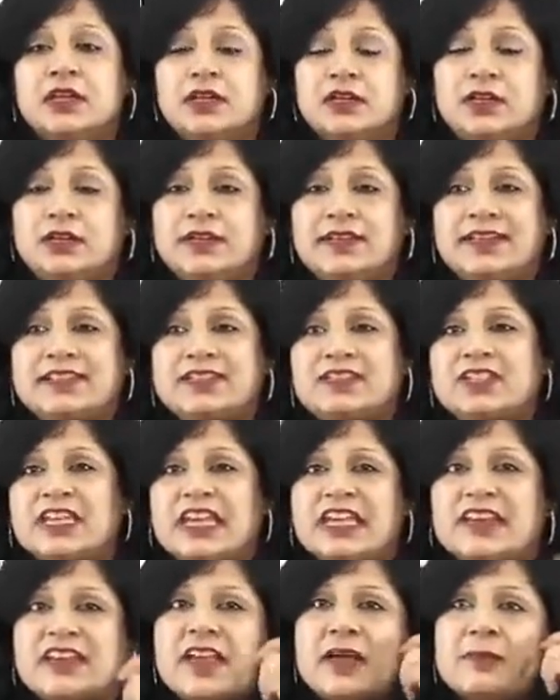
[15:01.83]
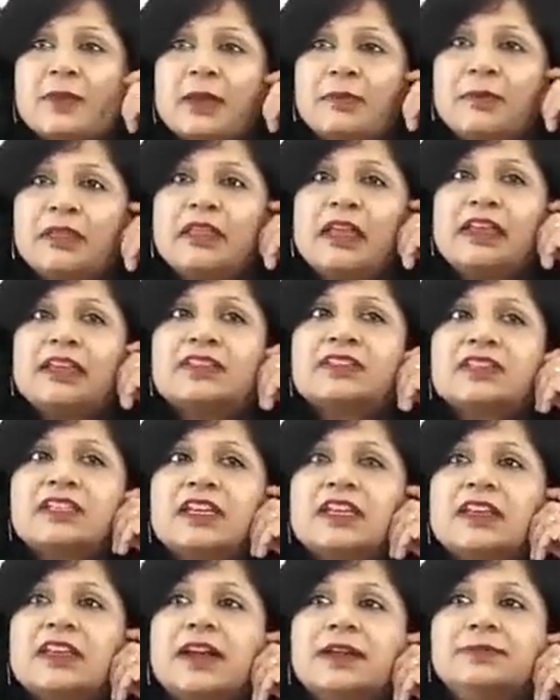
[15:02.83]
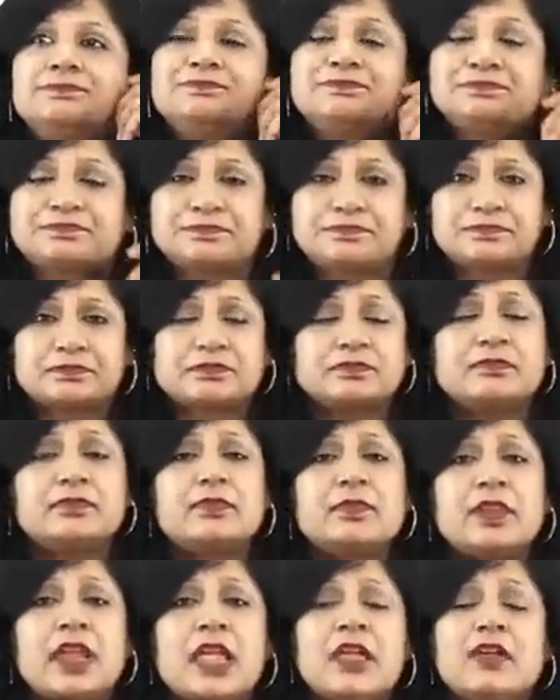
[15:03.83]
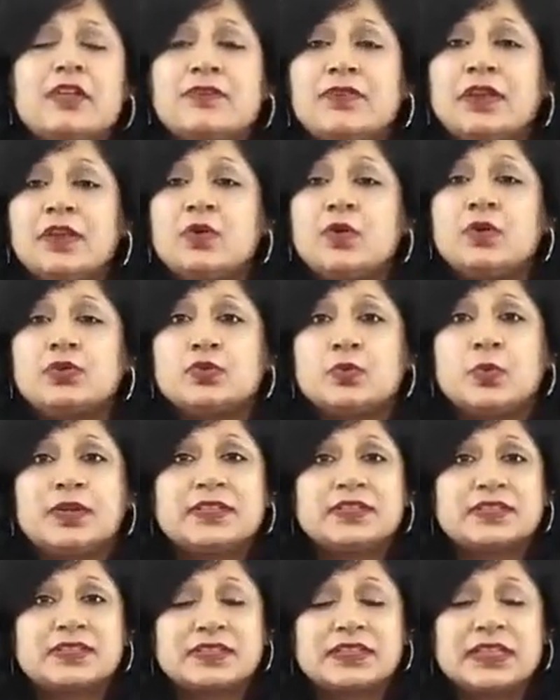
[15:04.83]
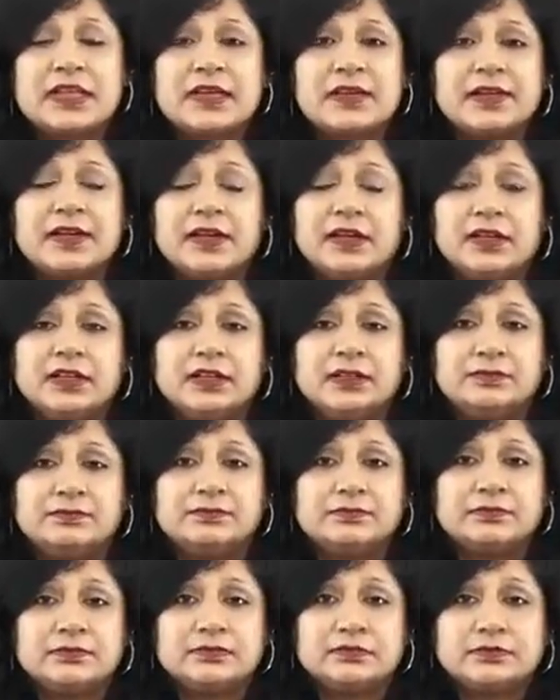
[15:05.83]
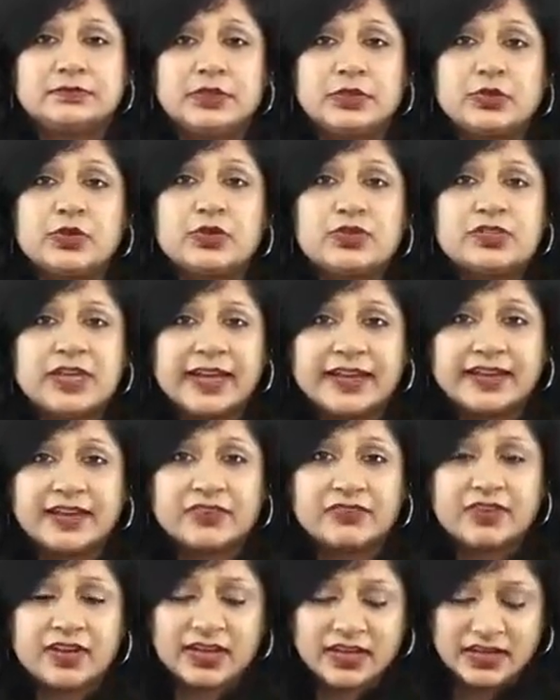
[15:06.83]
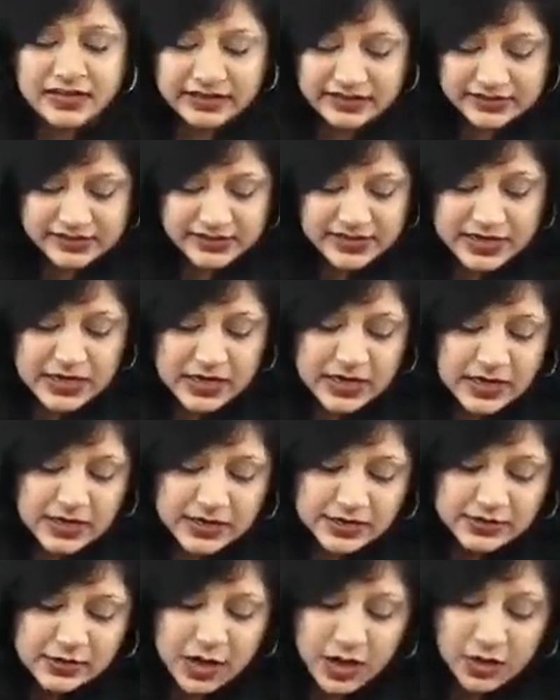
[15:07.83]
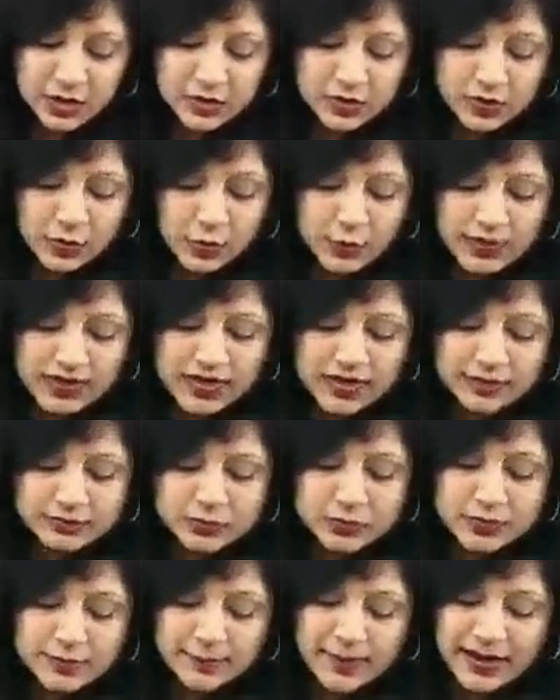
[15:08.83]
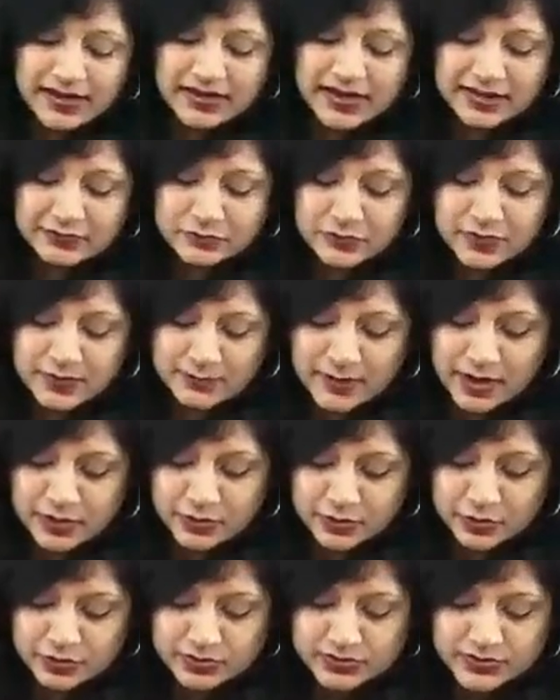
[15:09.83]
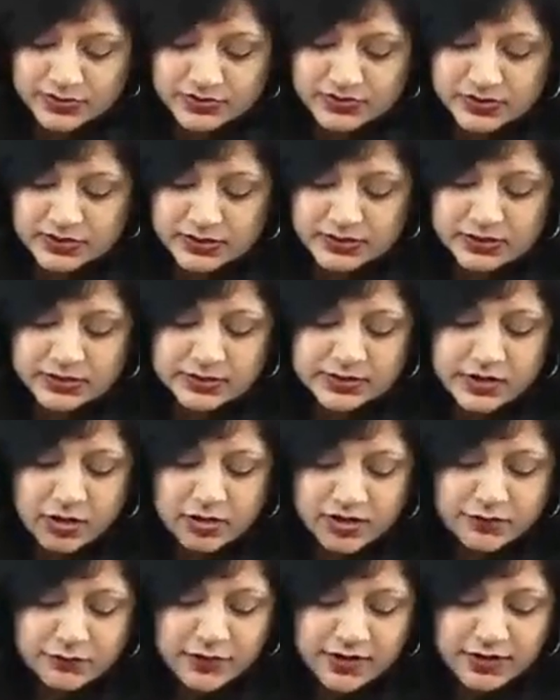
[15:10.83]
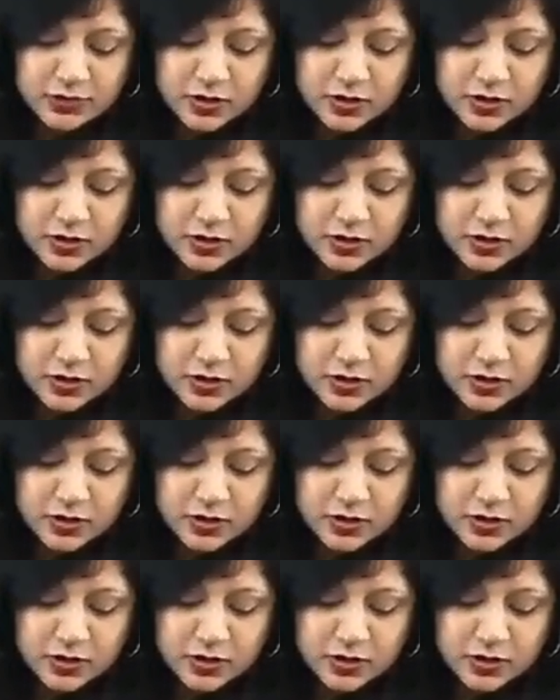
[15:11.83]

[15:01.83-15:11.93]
hysteria, maybe their hysteria will go towards the psychiatric illness. Now we come to the bilateral amaurosis. Now if I talk